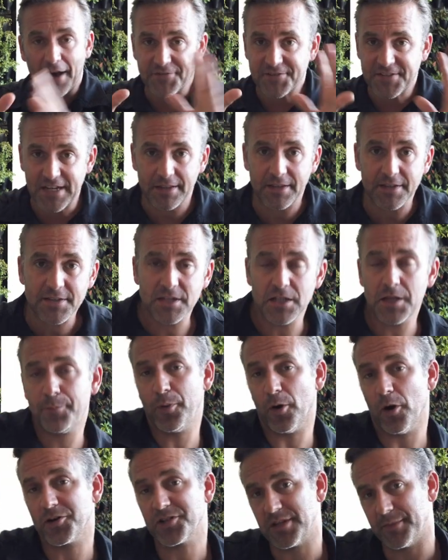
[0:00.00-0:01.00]
I've said this in
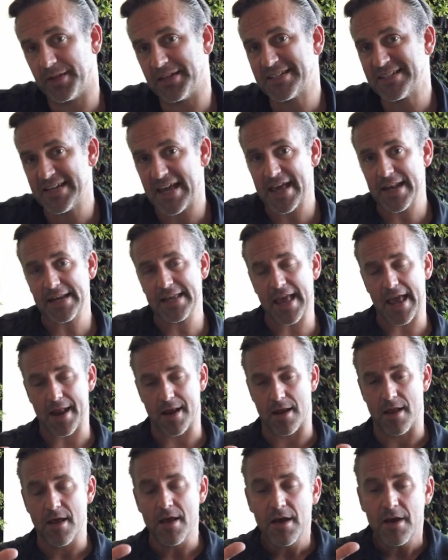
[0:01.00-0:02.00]
the past, I'm gonna say it
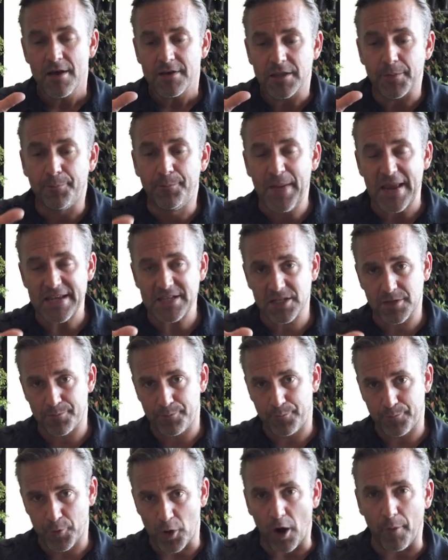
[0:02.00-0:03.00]
again. The best
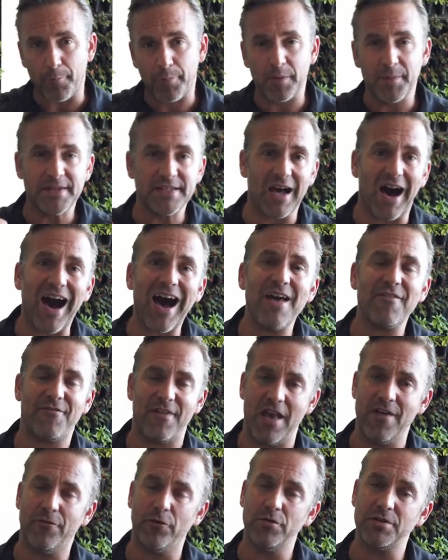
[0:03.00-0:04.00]
compliment
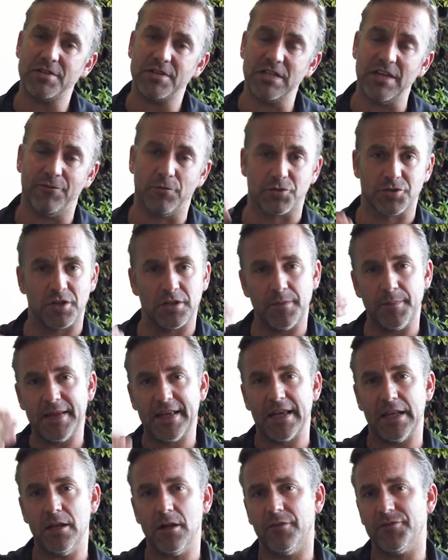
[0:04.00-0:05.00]
I've ever received was on the
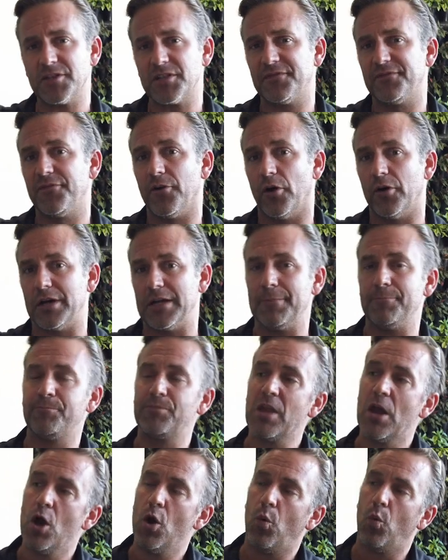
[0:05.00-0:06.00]
beginning of a safari
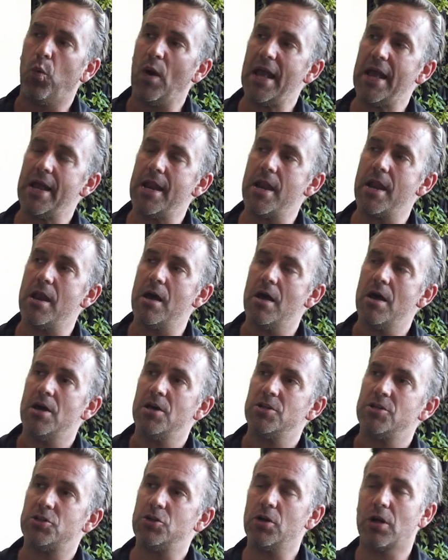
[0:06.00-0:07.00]
when
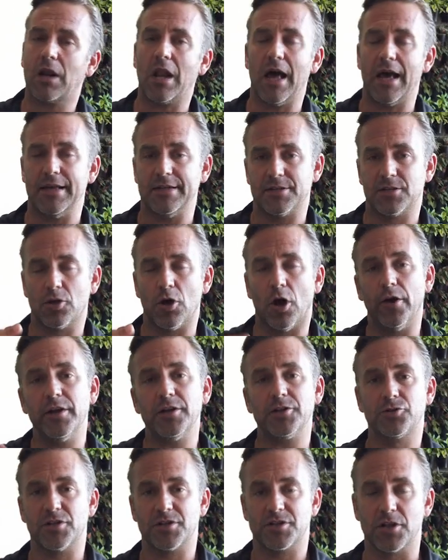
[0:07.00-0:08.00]
two clients,
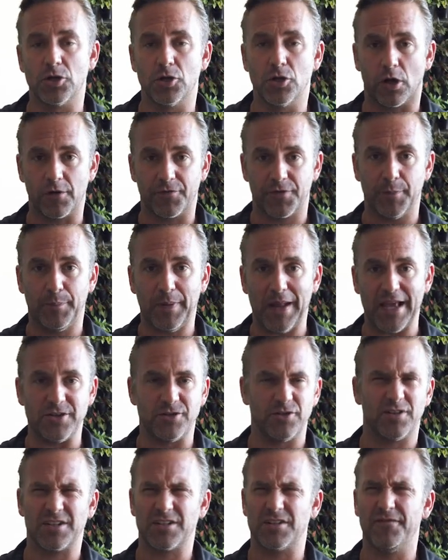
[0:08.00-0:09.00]
Karen and Tristan, got off the
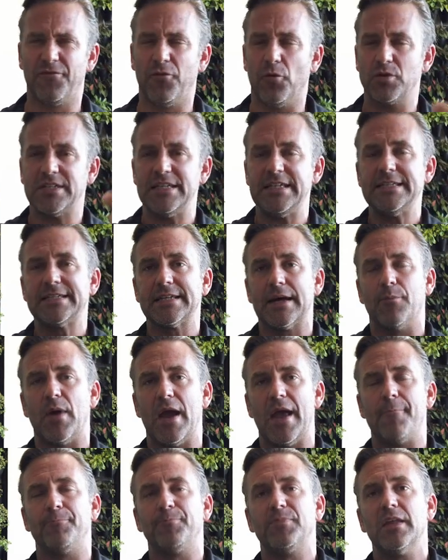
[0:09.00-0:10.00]
plane, 2014
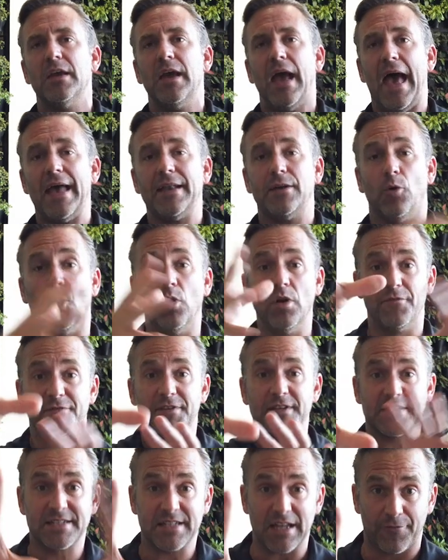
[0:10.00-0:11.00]
somewhere, and all
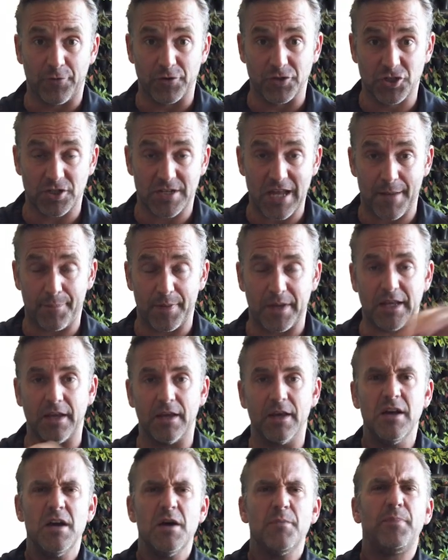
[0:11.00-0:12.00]
of this stuff was just
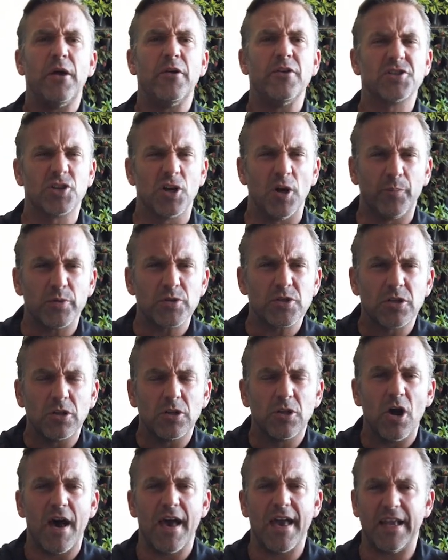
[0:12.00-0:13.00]
happening. Periscope was
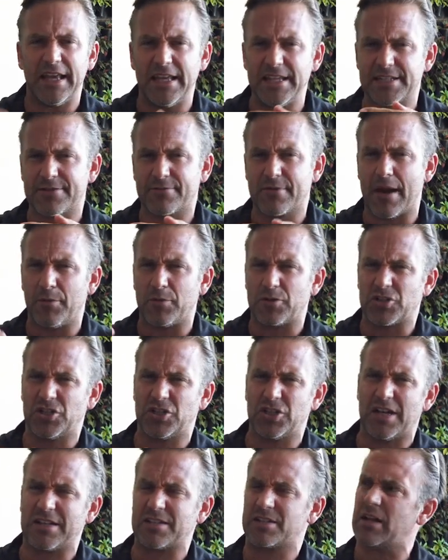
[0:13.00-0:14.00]
still going, Instagram was
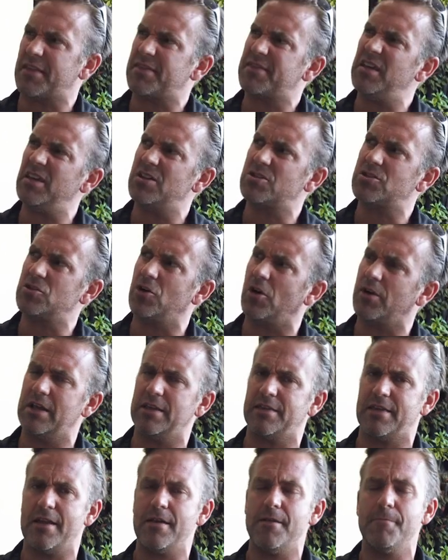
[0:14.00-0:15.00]
just, I think,
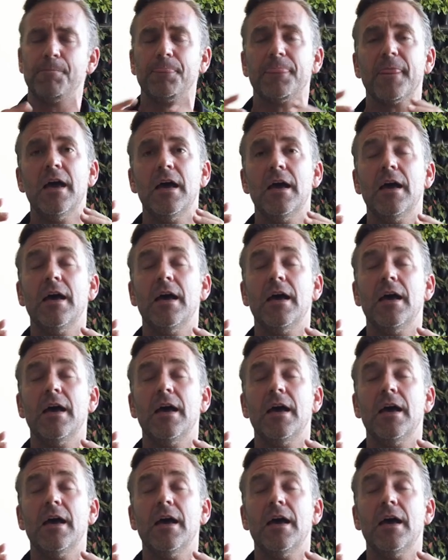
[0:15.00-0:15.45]
starting then.